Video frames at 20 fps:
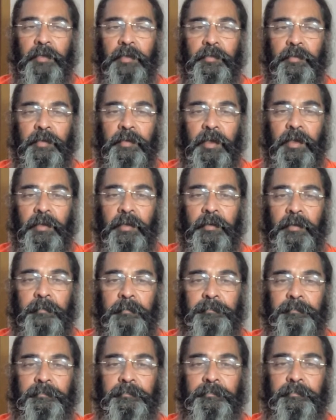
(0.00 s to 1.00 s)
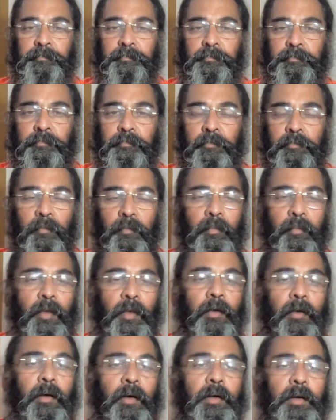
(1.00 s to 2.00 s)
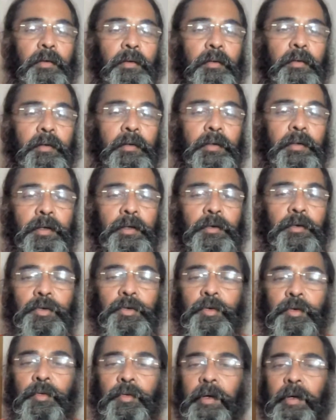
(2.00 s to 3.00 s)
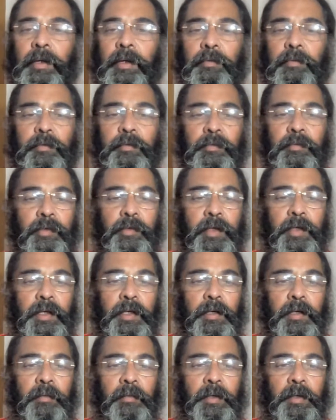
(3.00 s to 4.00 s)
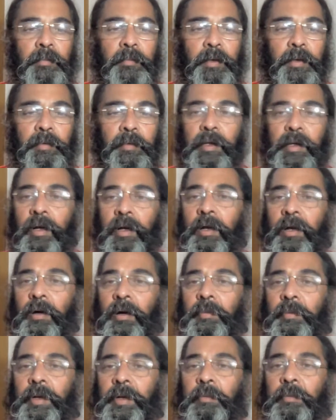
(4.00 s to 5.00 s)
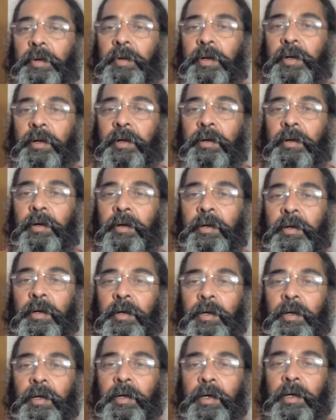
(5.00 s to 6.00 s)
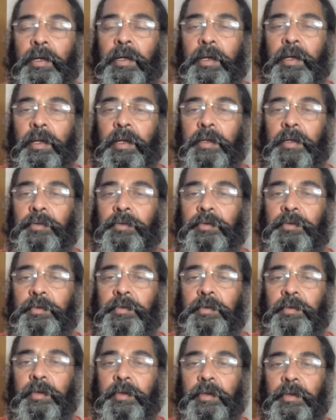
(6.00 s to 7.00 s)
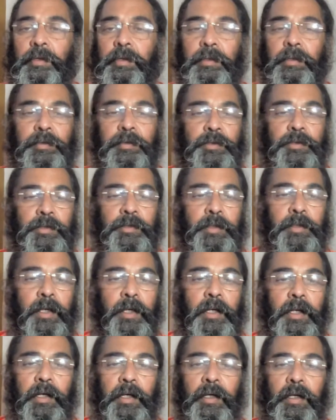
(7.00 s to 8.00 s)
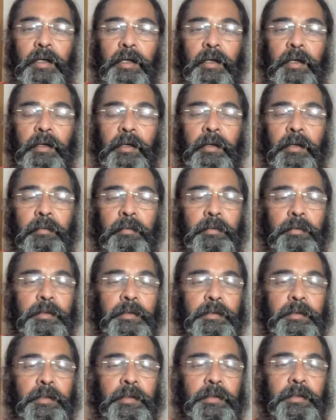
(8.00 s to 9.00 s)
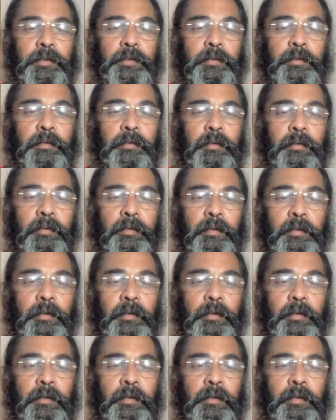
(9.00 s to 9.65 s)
Tatsat. Oh, in the YouTube, I don't see it coming. Maybe it'll come in a minute. Let's check. What is the issue?